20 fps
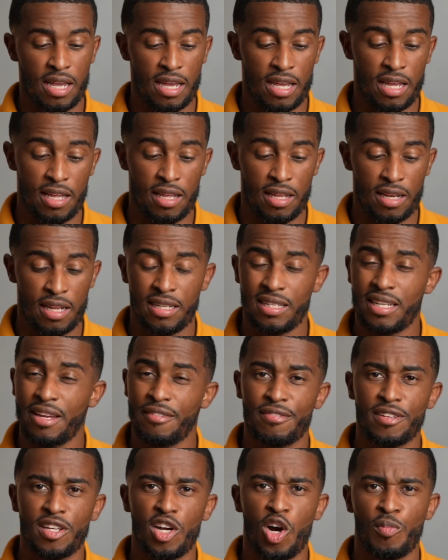and it
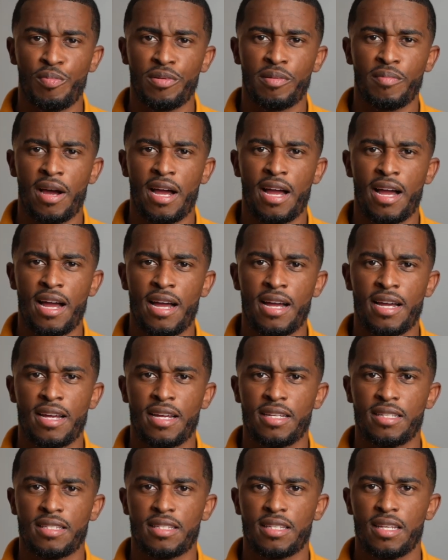definitely opened my
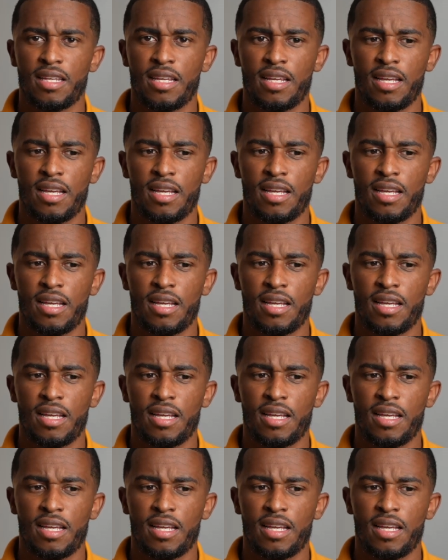eyes